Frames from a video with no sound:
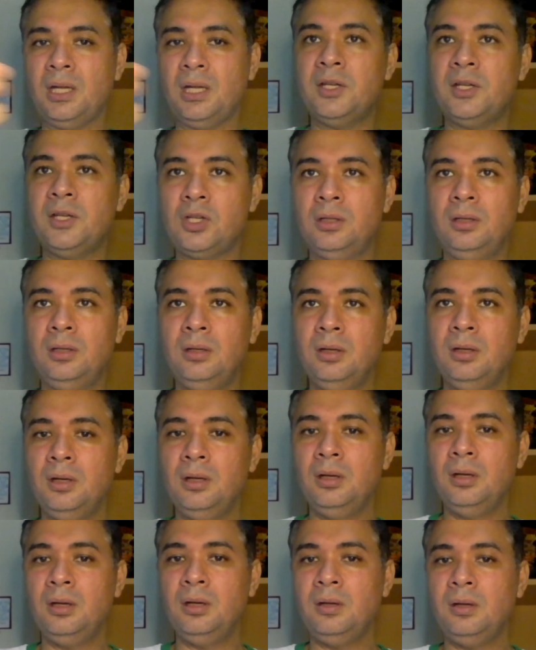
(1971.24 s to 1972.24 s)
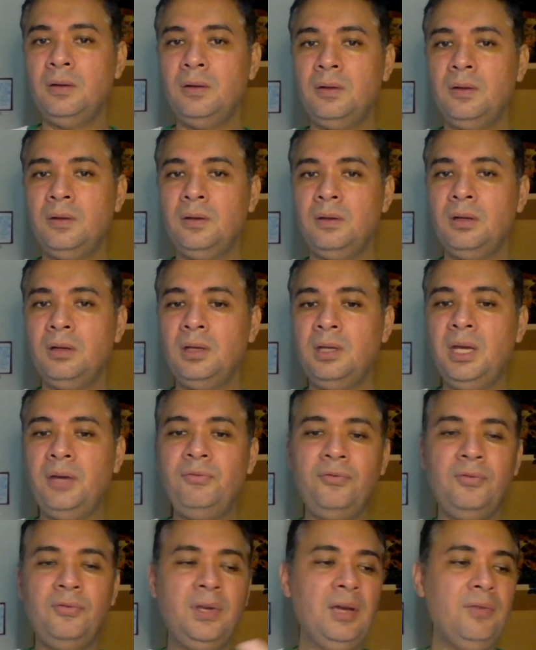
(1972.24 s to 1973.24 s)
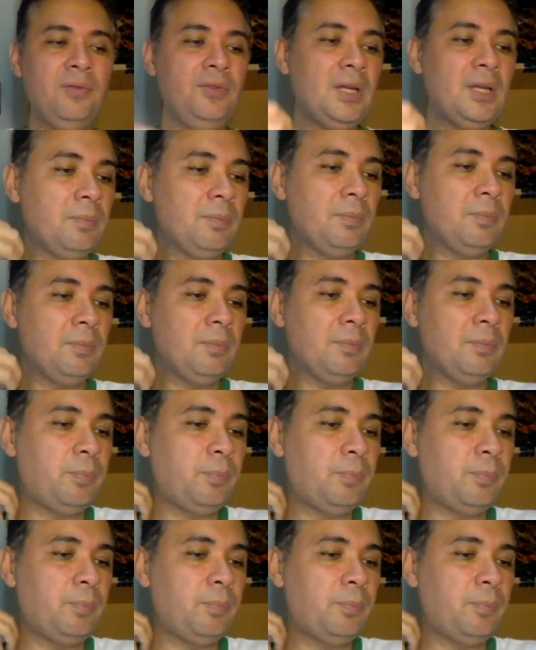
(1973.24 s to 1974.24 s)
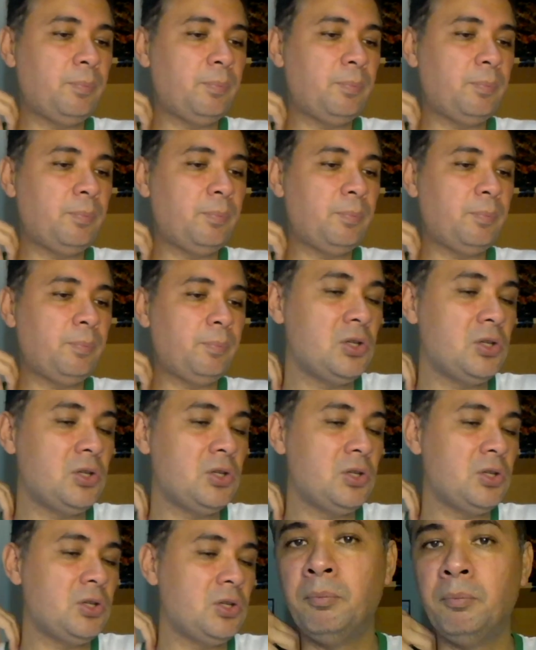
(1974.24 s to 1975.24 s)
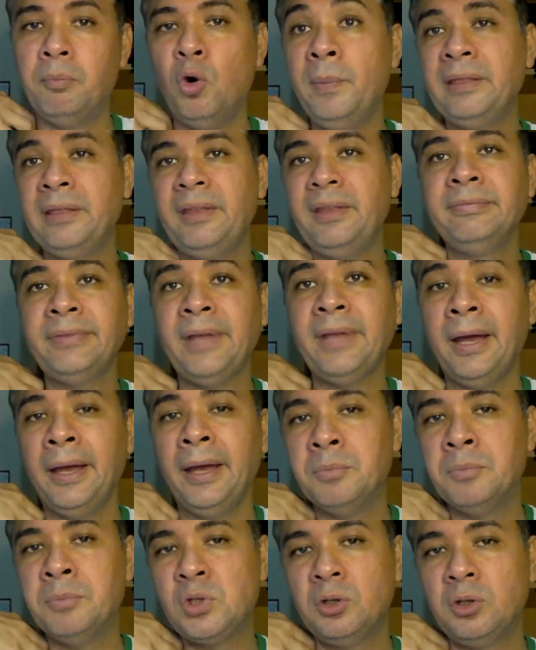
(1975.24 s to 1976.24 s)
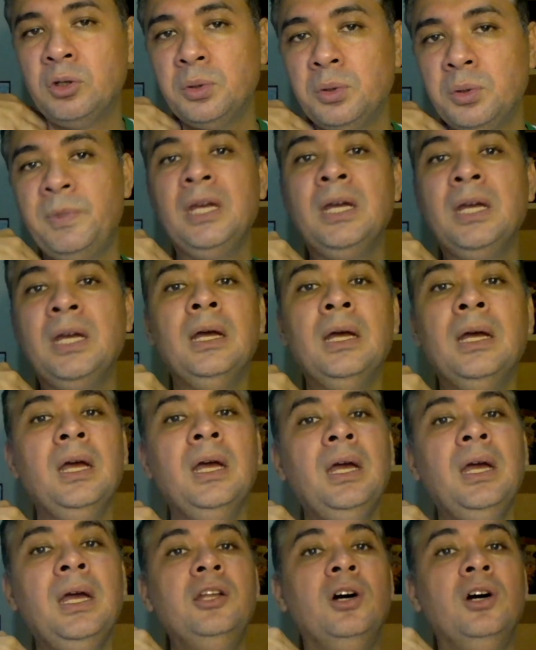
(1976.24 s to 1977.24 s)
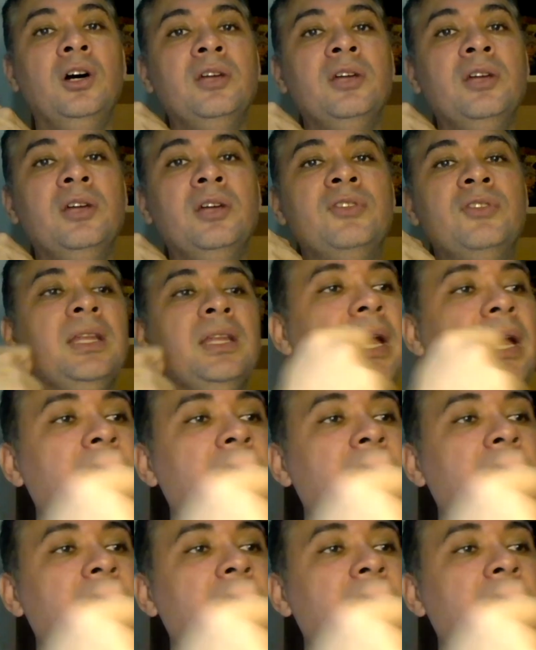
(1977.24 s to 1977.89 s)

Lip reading: question. Give that person their moment in time, so to speak, and all